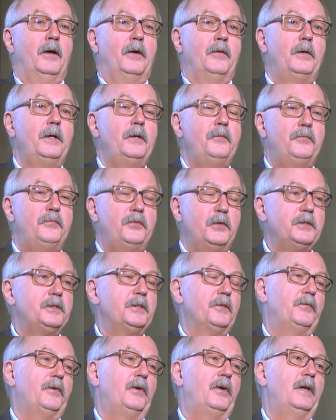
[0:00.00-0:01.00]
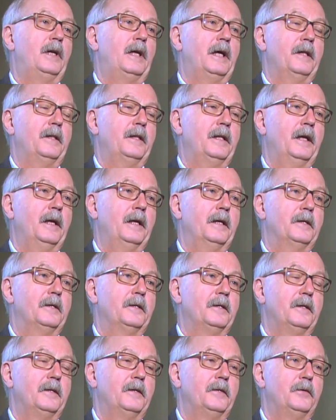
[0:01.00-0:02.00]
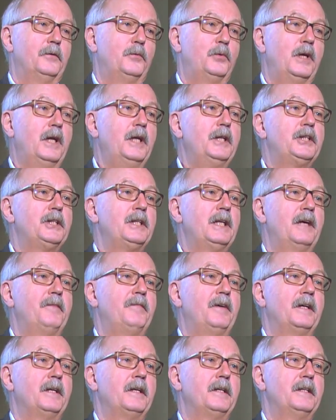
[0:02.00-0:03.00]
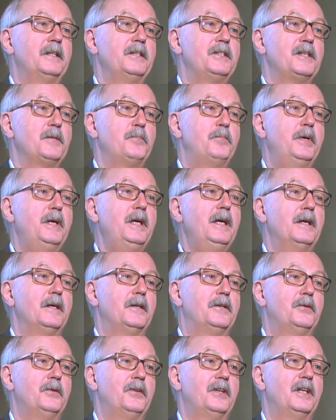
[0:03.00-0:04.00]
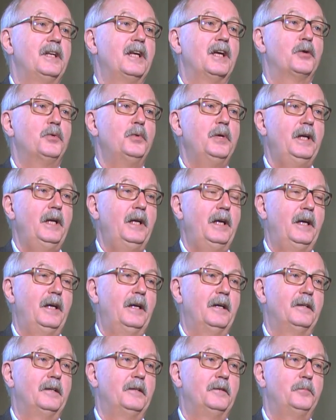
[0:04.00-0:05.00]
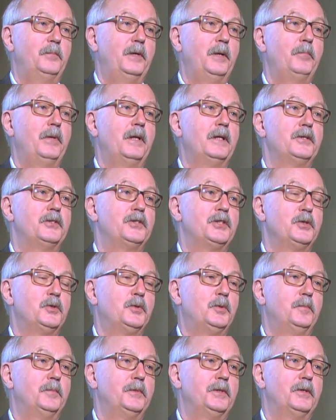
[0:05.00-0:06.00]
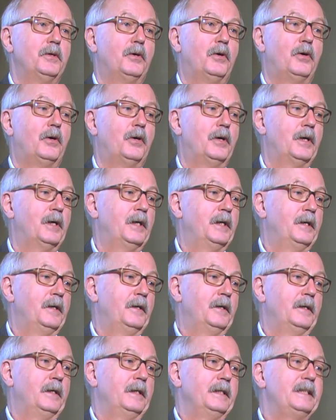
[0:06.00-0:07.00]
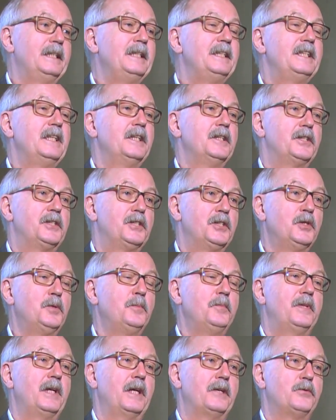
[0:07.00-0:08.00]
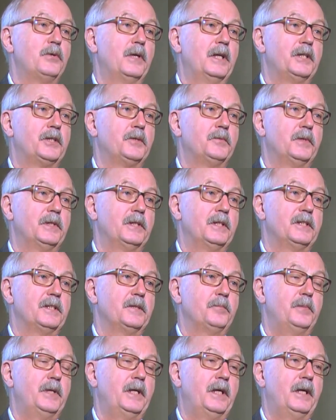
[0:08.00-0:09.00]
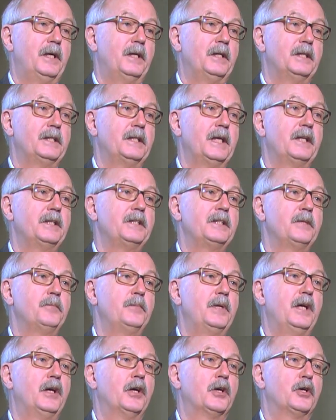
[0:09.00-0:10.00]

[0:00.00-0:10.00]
Well, first of all, I think religion never disappeared to the degree people assumed, or since they assumed that religion would disappear, they simply